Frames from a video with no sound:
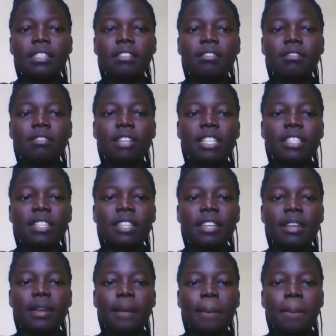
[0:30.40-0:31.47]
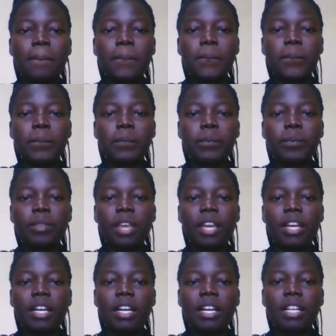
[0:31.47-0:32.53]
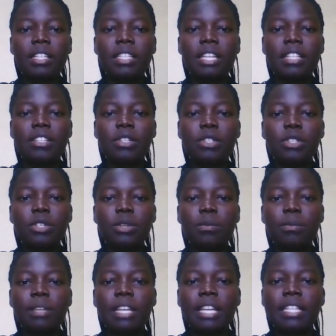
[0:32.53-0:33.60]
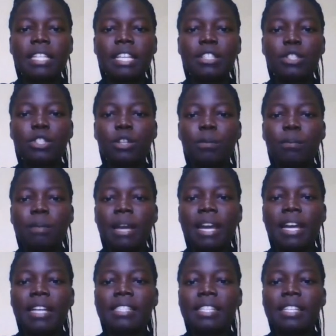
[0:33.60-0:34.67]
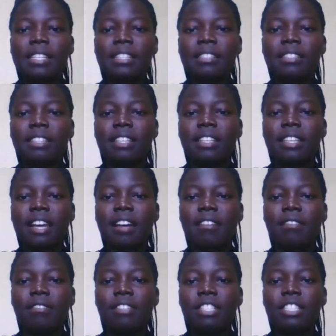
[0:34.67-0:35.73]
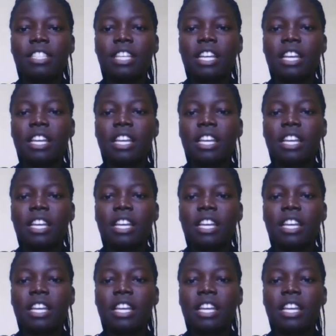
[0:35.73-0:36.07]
grade them get their total marks and get the average.